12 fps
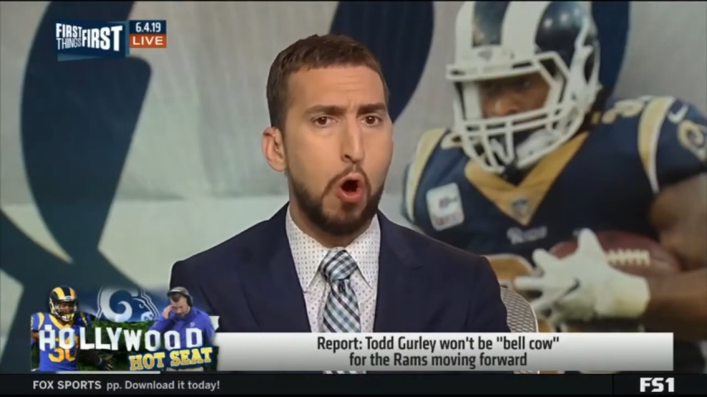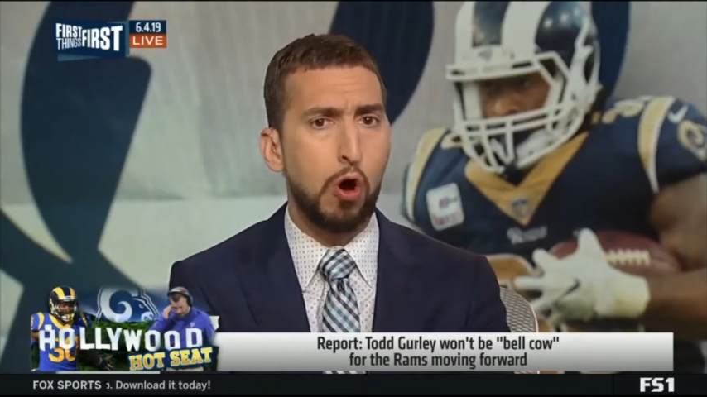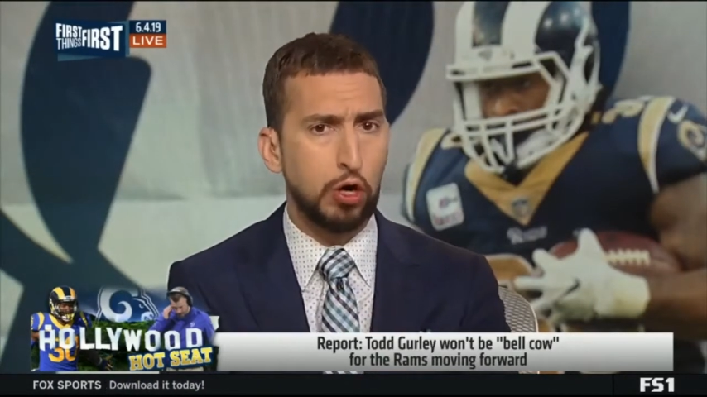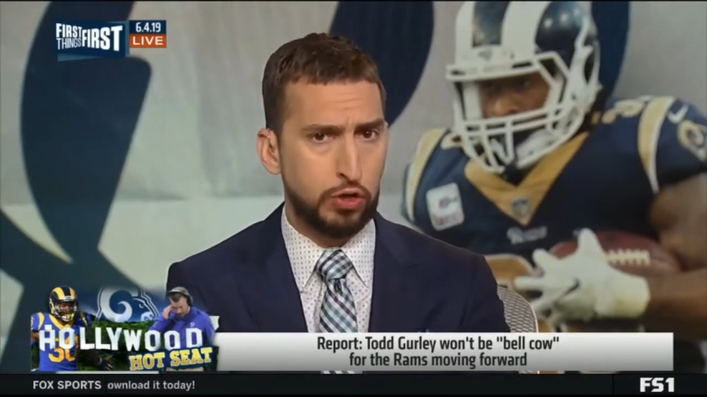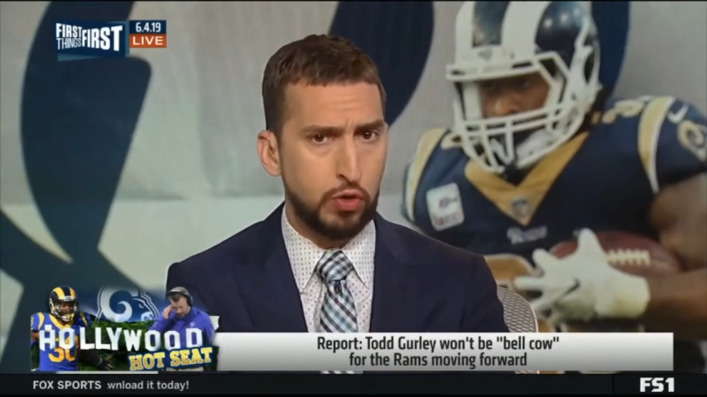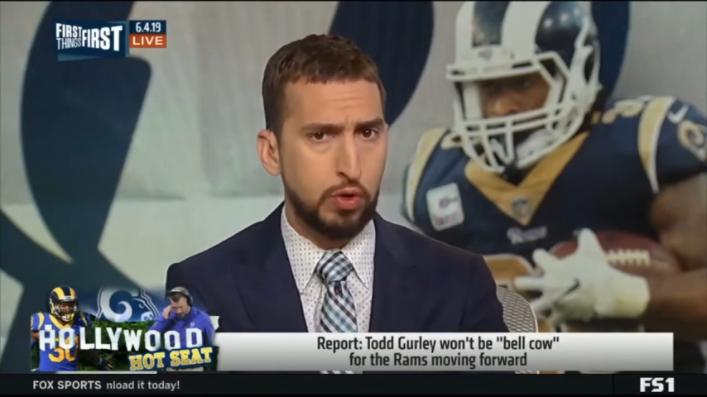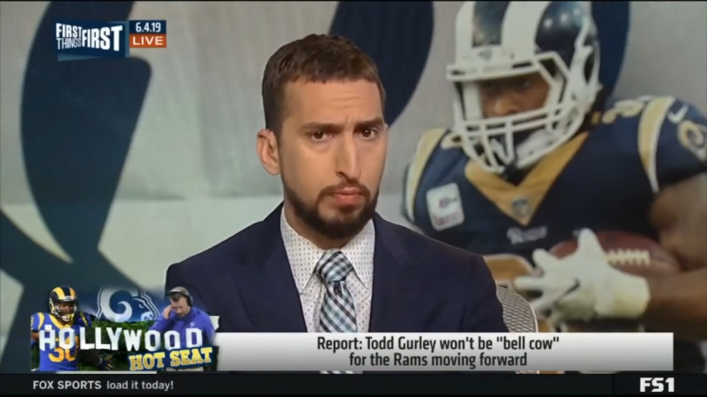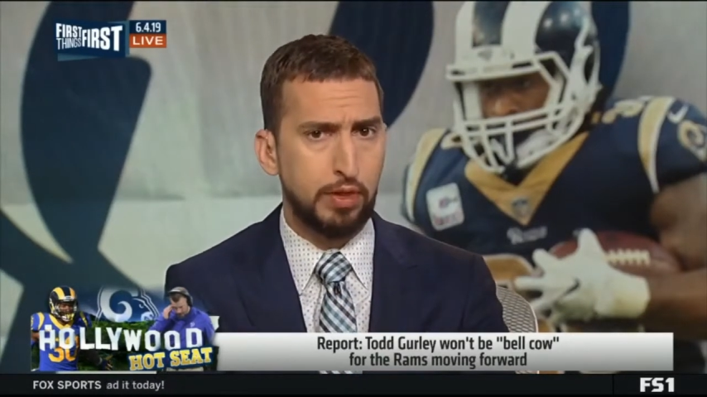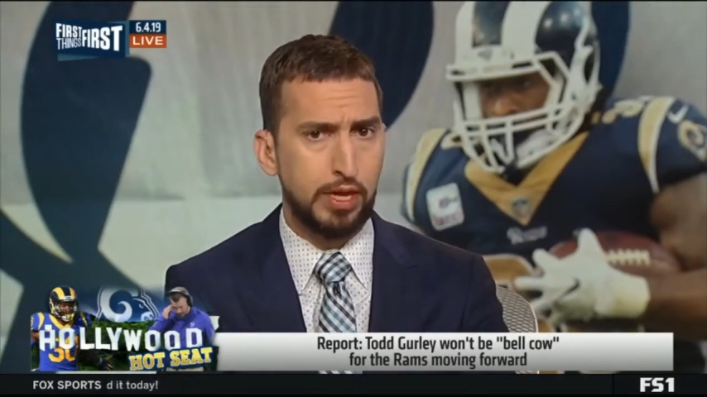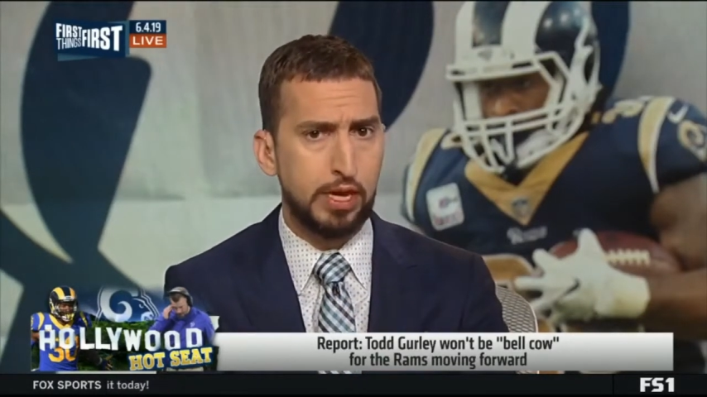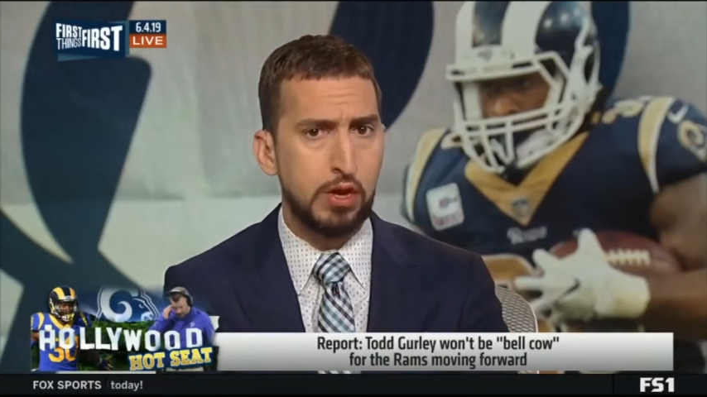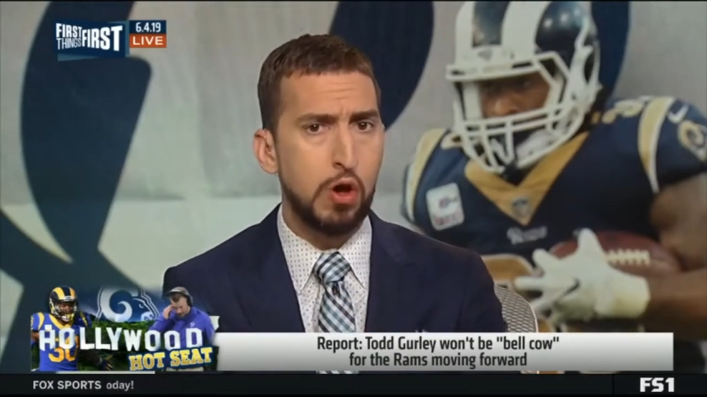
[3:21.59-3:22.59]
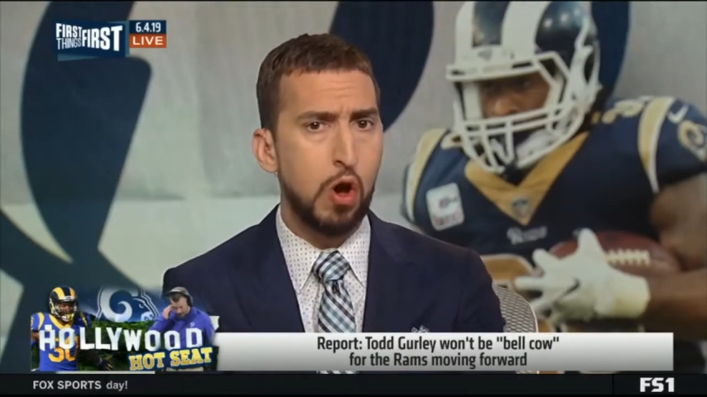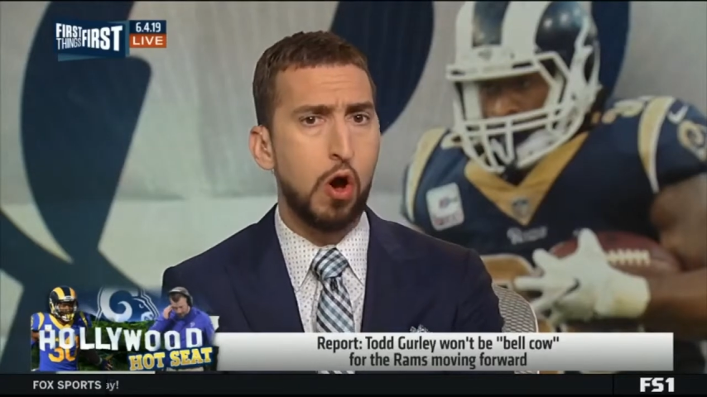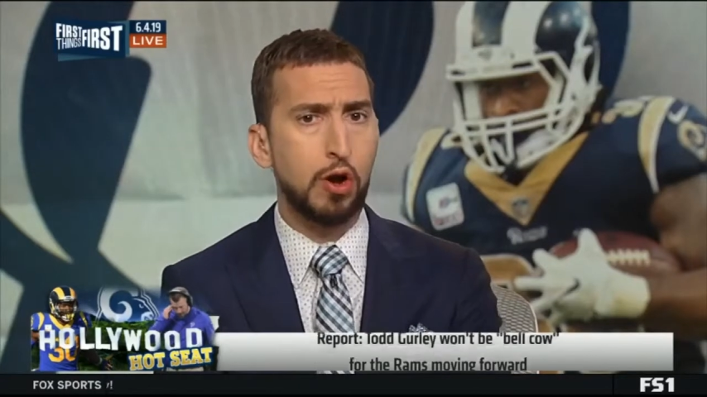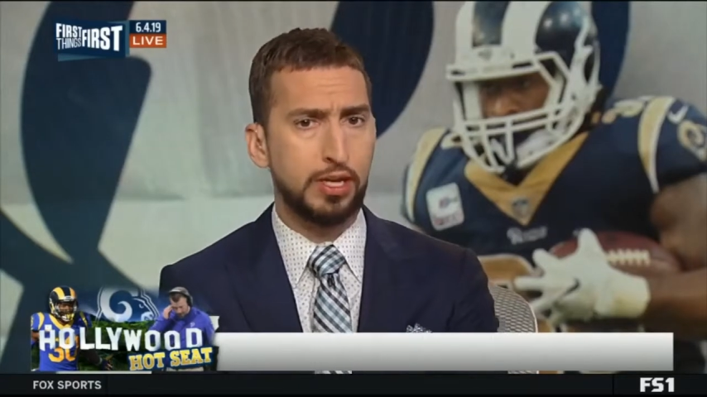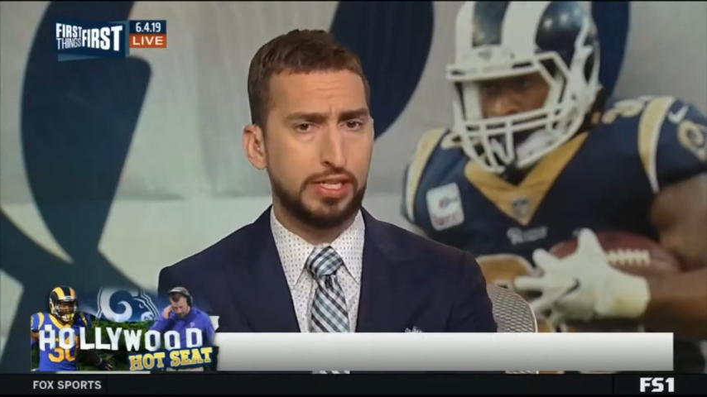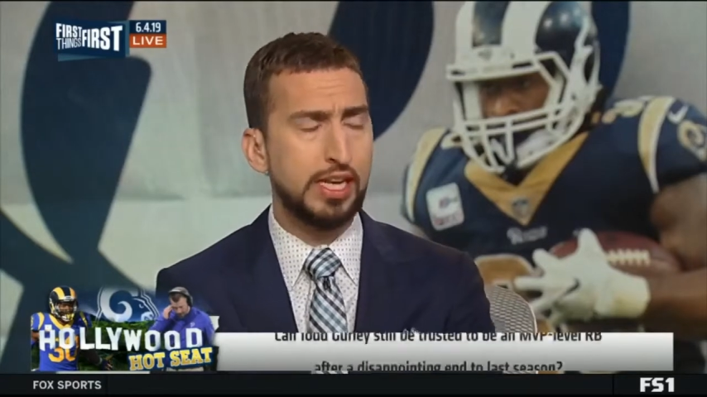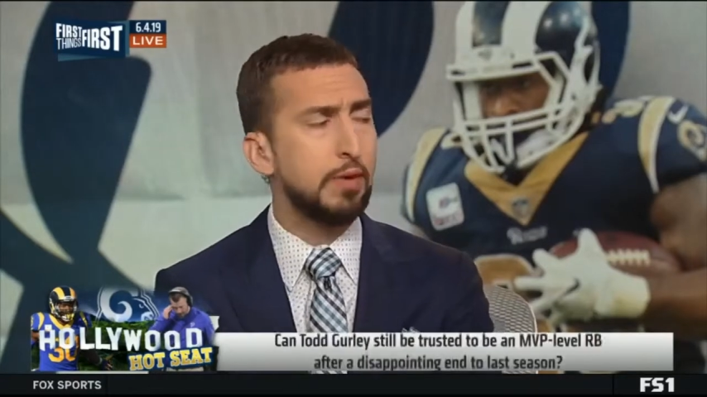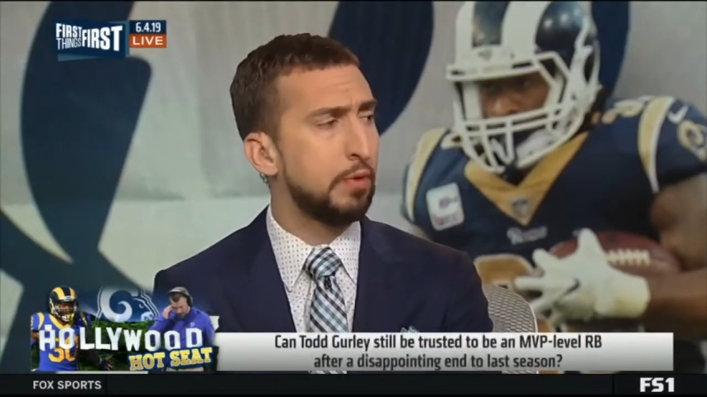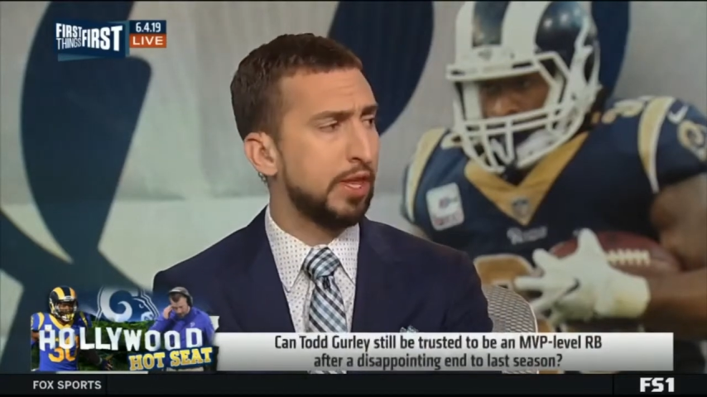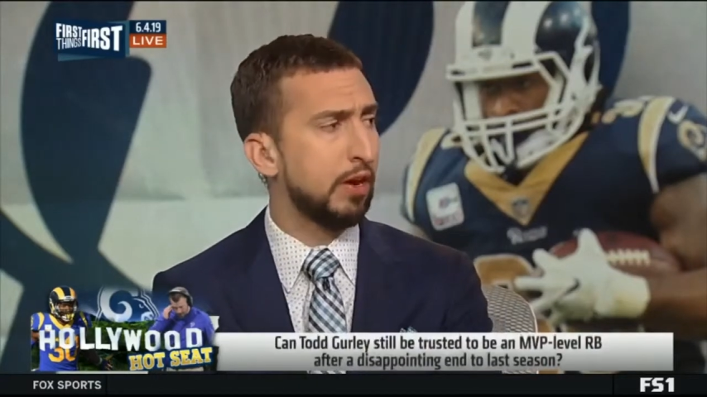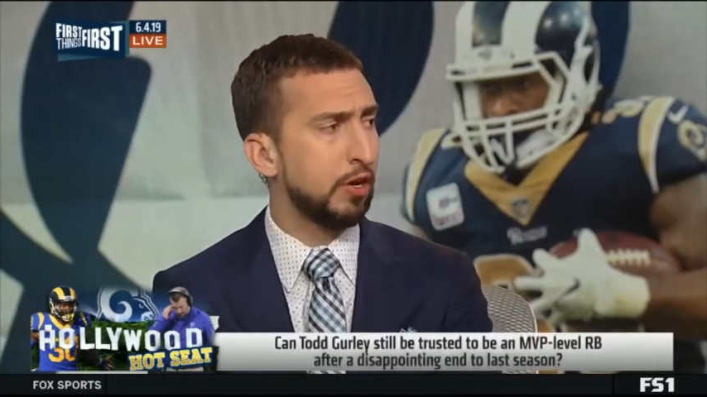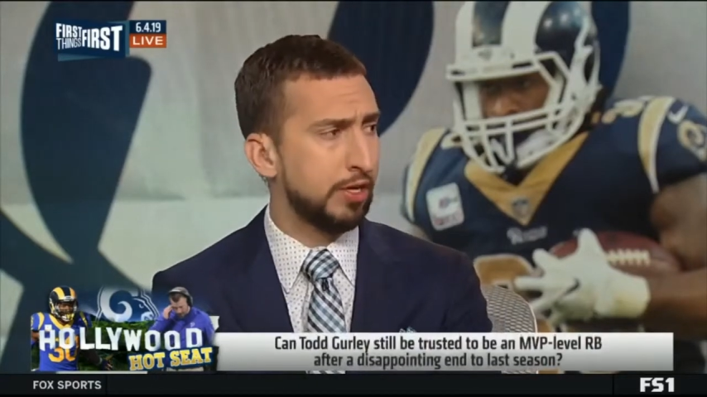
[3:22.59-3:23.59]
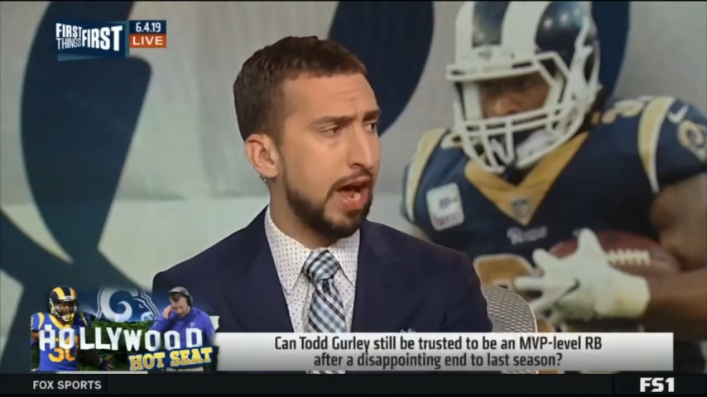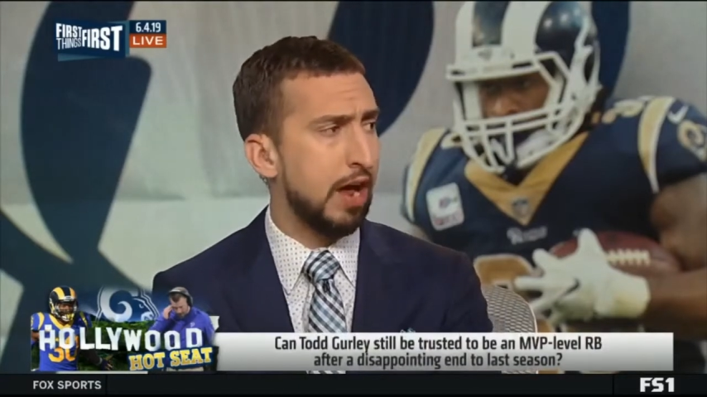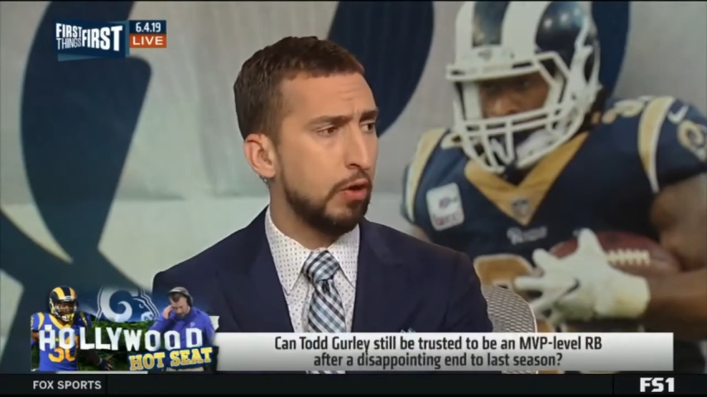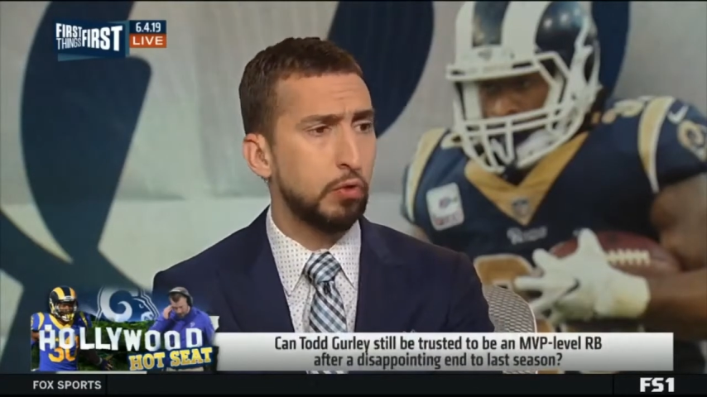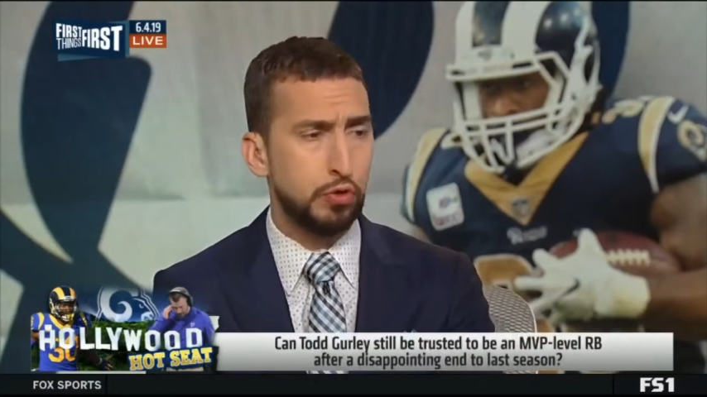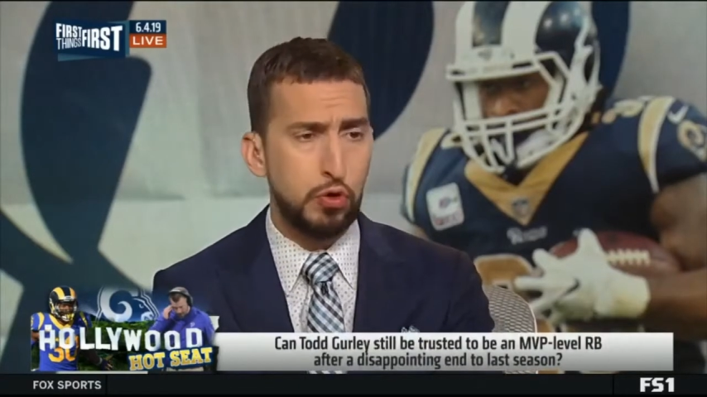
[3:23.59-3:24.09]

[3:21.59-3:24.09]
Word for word: arguably on a team with Aaron Donald,